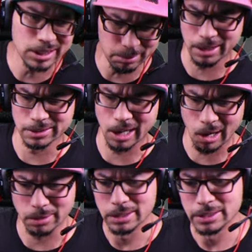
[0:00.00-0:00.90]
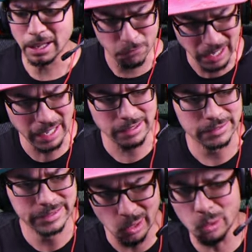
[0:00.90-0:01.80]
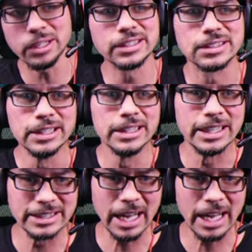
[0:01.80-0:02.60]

on, dog a freaking dude is is out